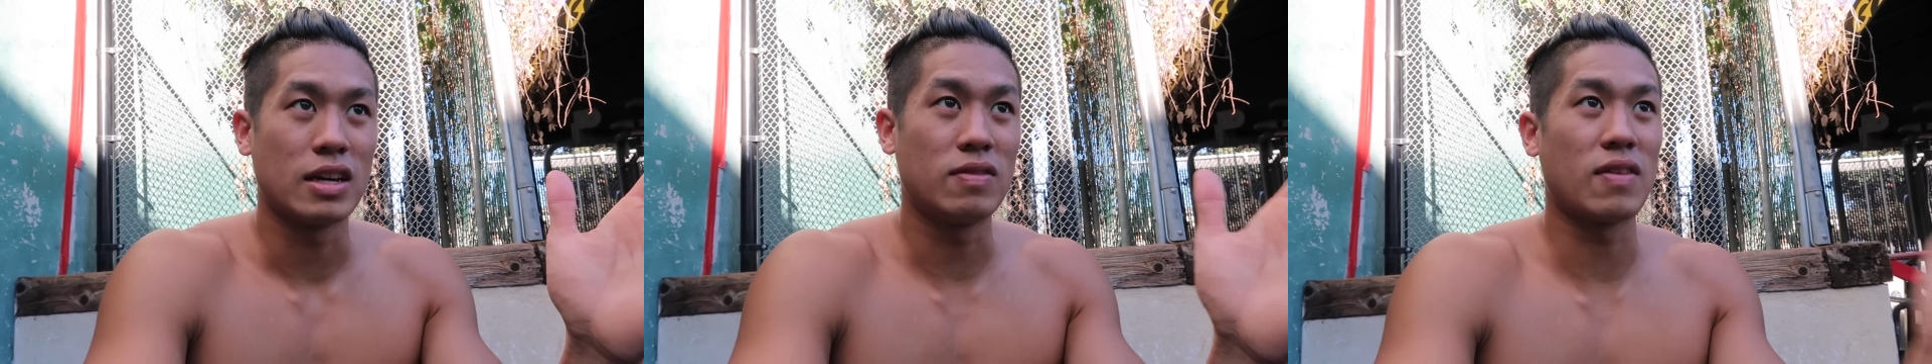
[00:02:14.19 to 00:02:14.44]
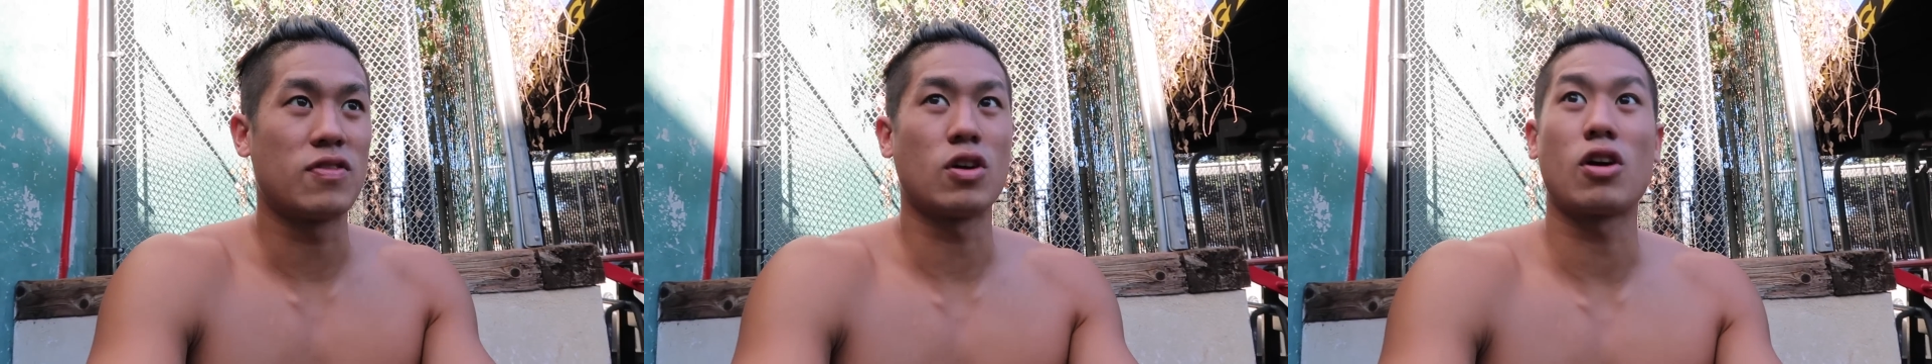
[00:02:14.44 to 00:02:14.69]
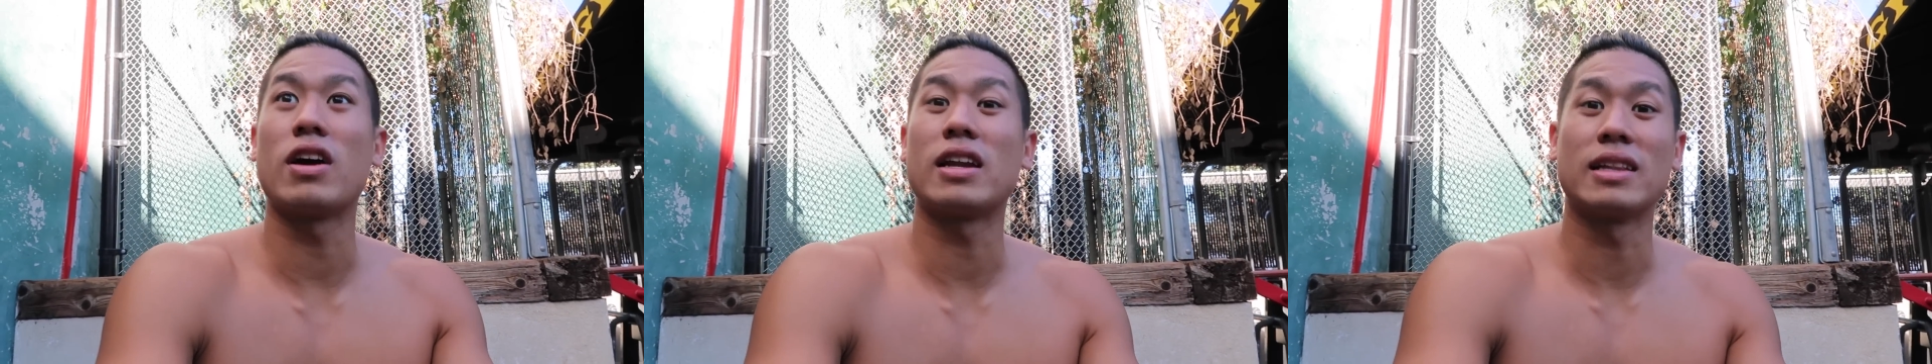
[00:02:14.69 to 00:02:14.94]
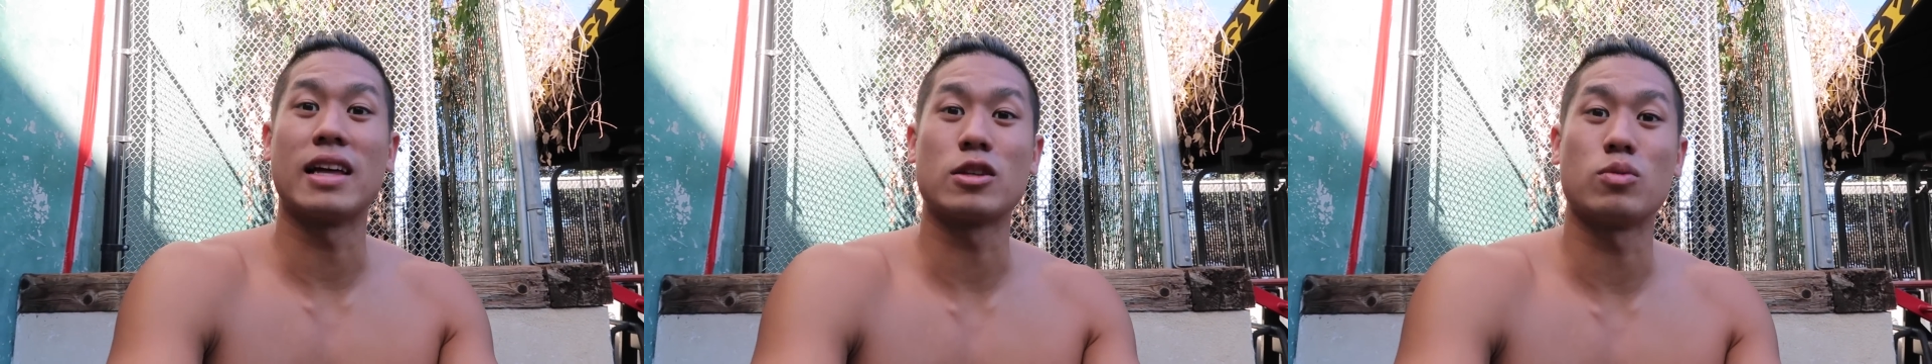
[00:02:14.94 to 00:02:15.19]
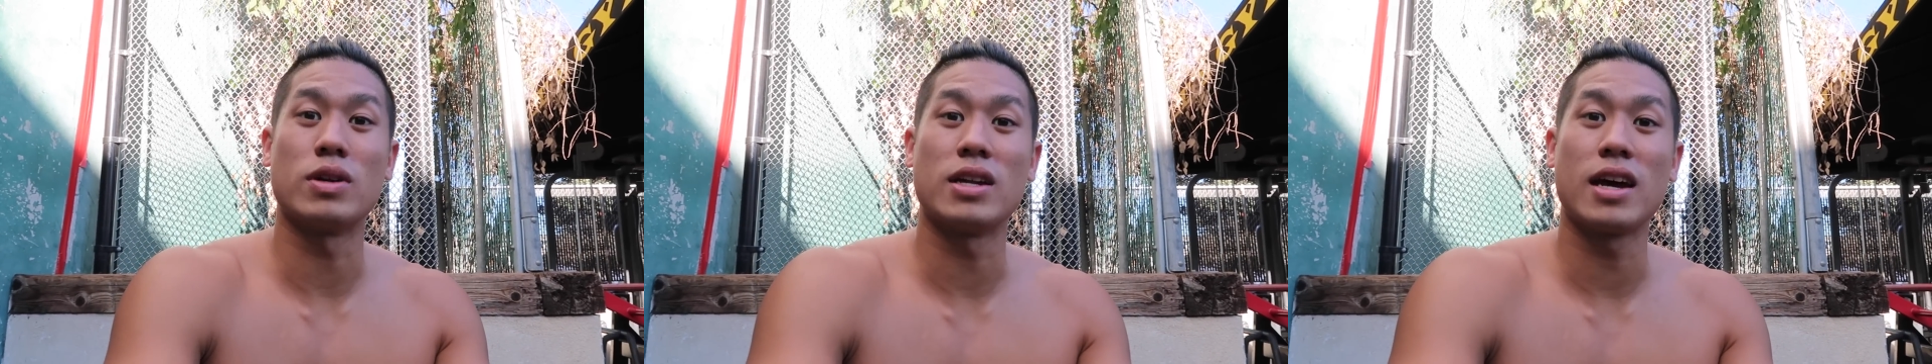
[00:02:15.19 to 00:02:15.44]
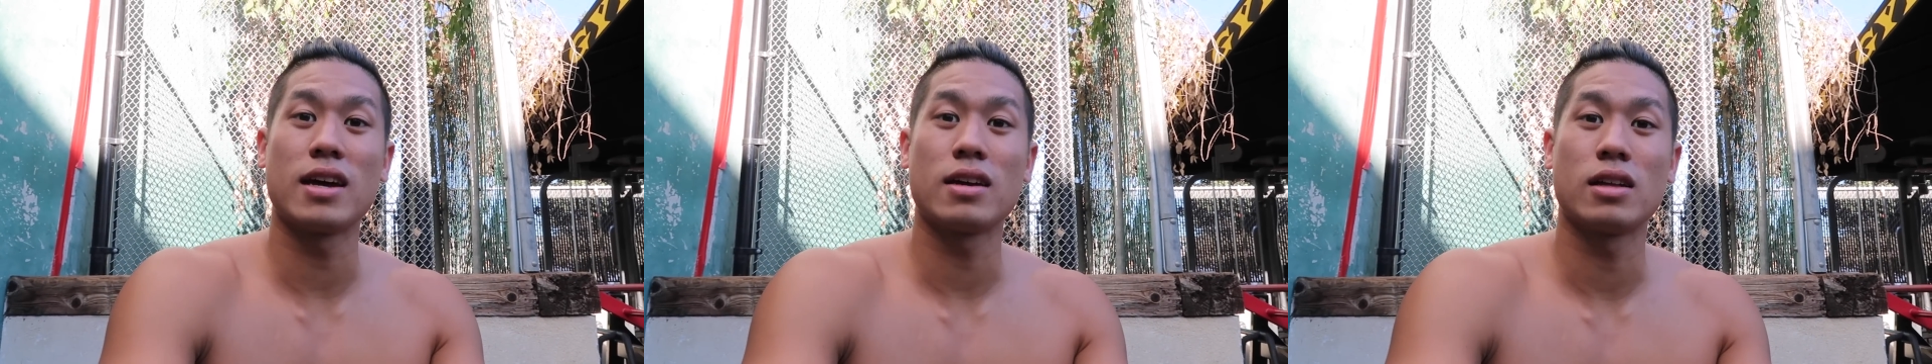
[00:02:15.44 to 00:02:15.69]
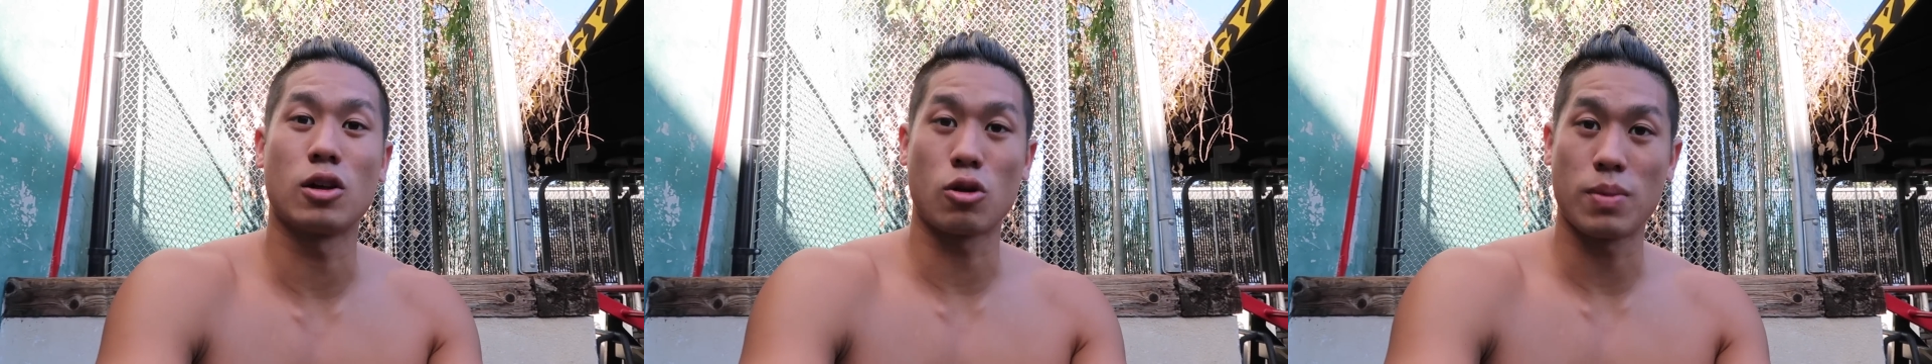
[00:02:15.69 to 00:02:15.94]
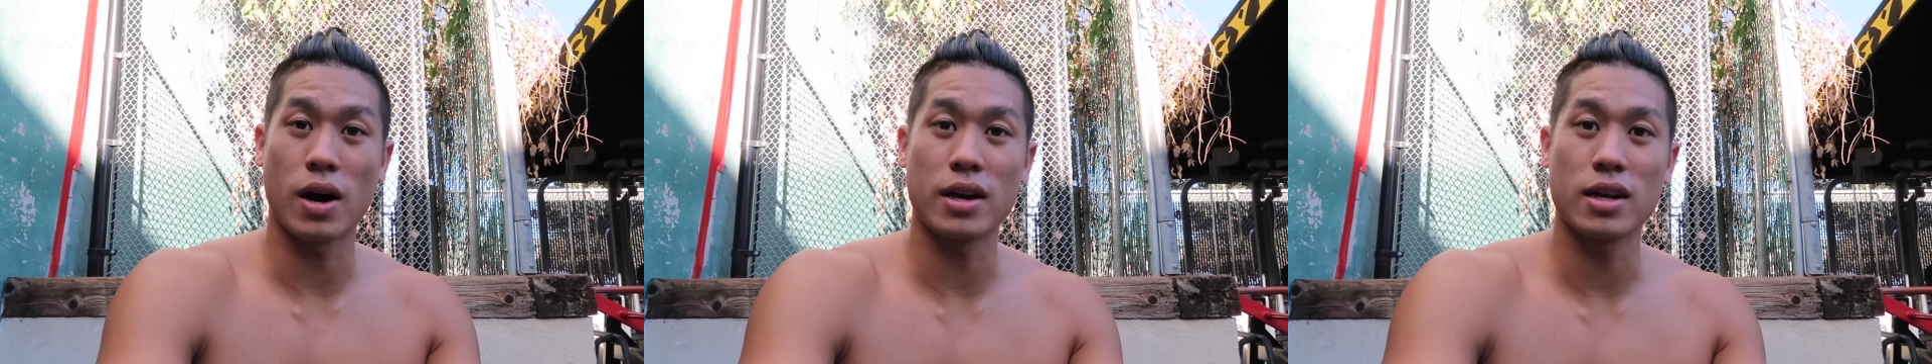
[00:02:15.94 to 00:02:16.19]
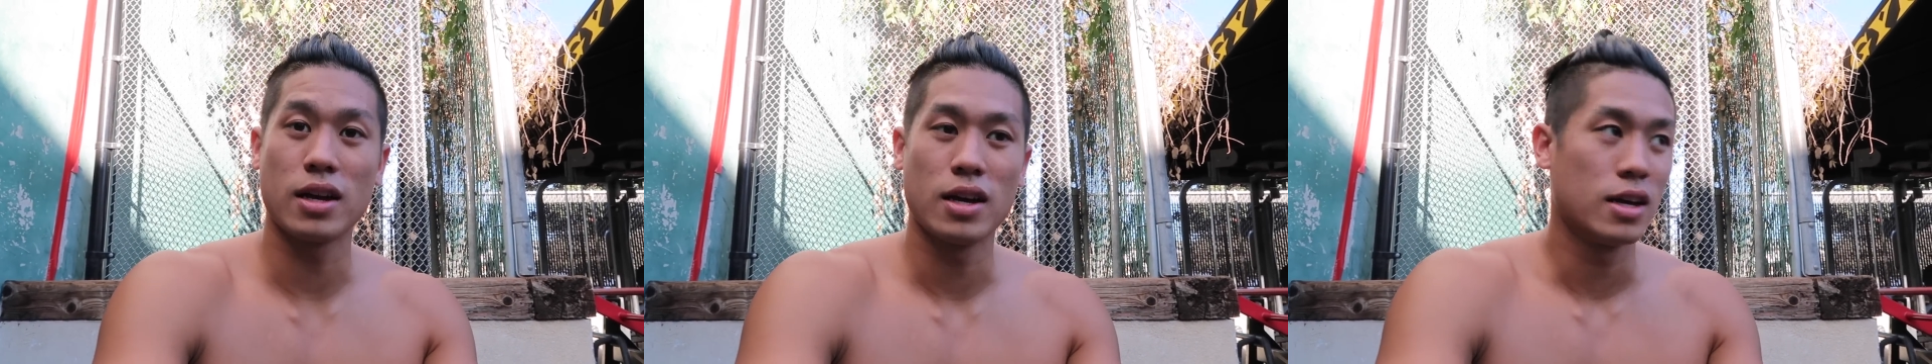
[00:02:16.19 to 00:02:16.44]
even if you are hitting legs one day, lower body,